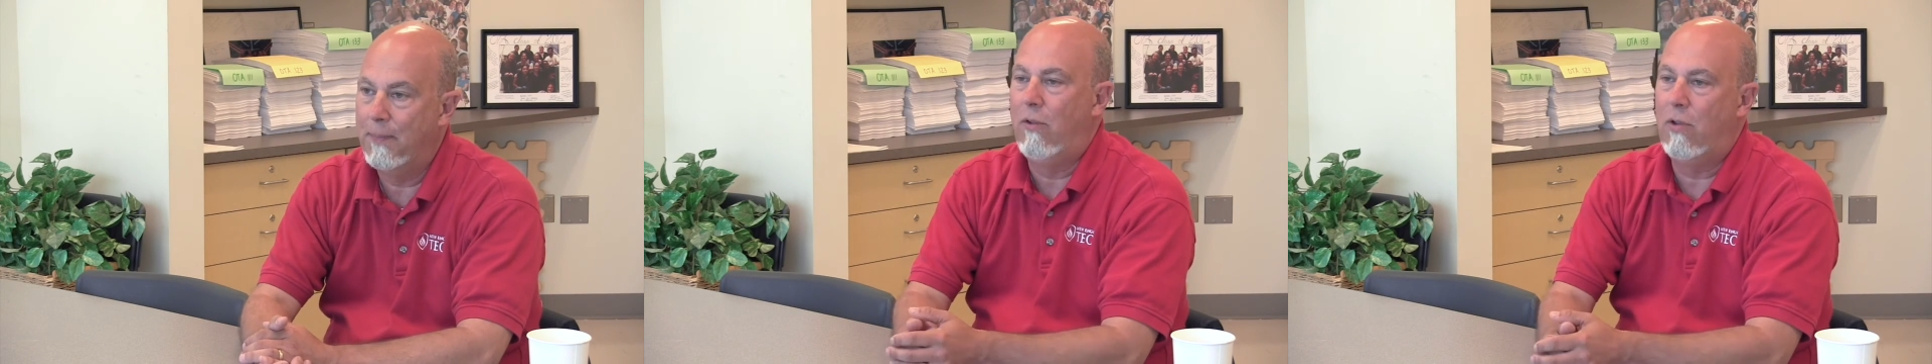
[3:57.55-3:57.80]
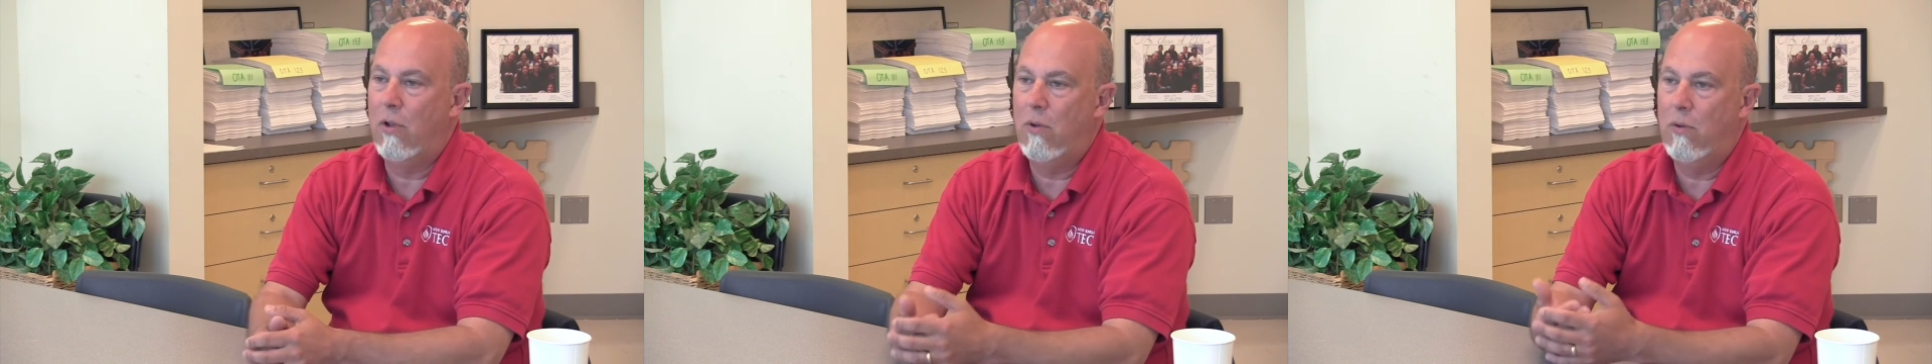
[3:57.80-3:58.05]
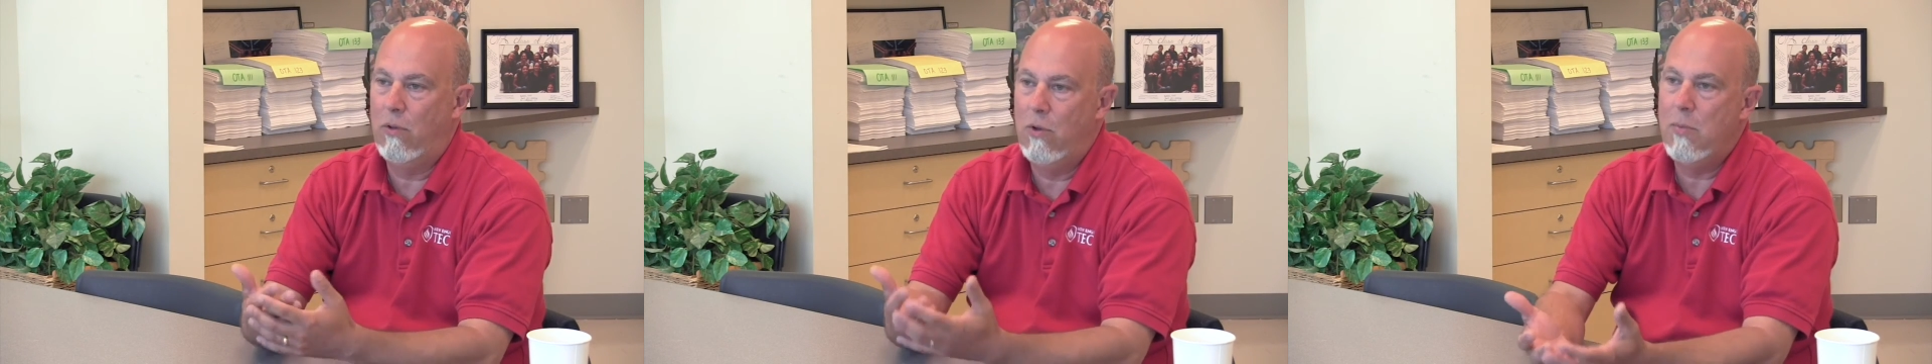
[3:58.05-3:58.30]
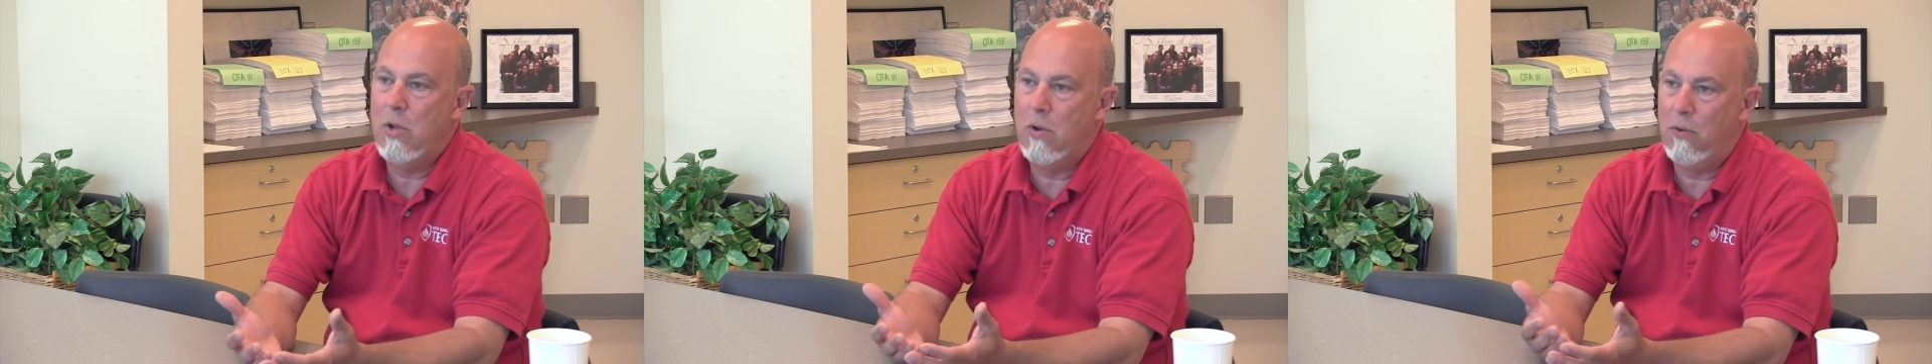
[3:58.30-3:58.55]
So
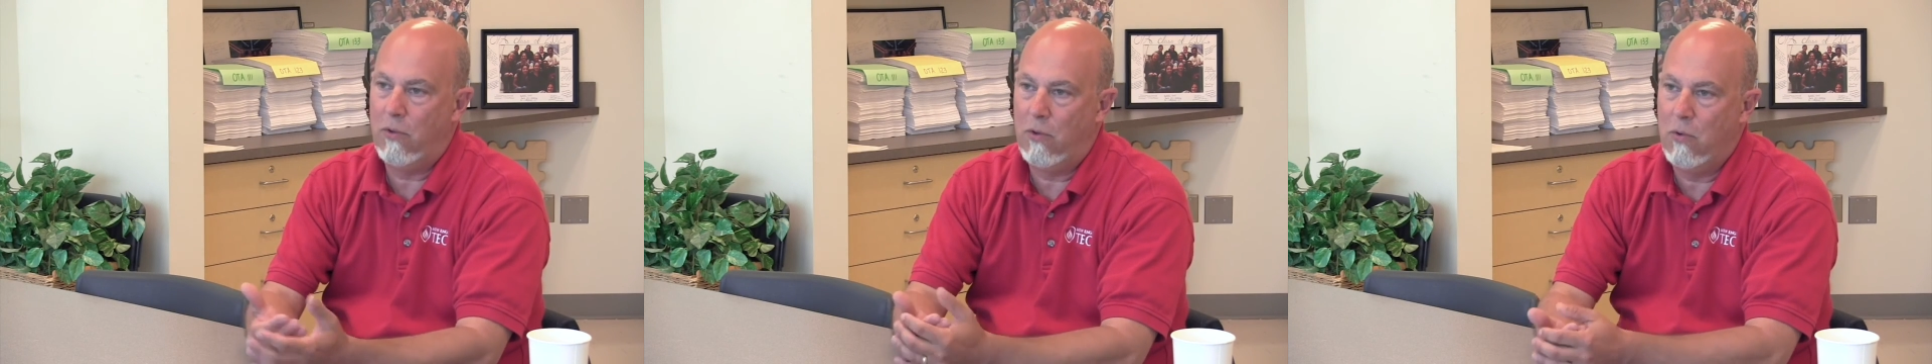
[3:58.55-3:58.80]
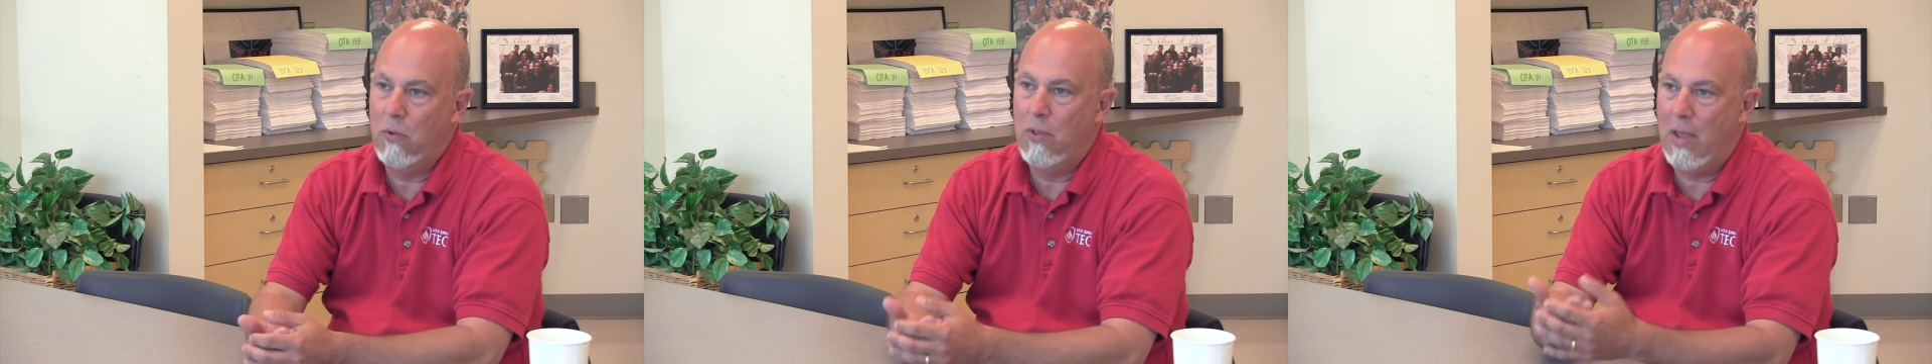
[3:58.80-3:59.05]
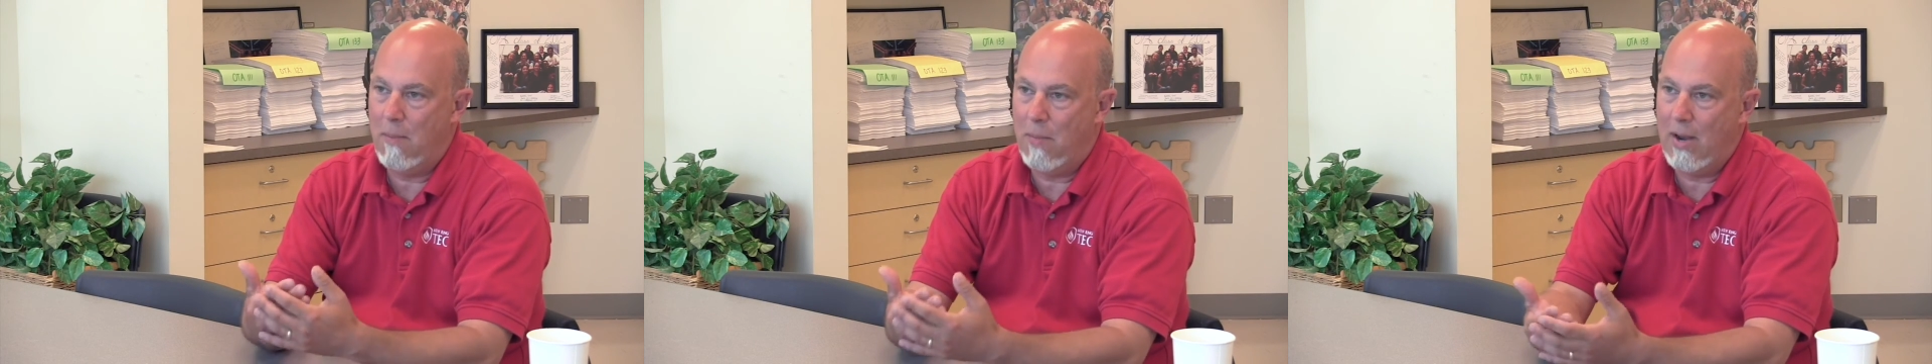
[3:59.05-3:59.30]
Loomio is a tool that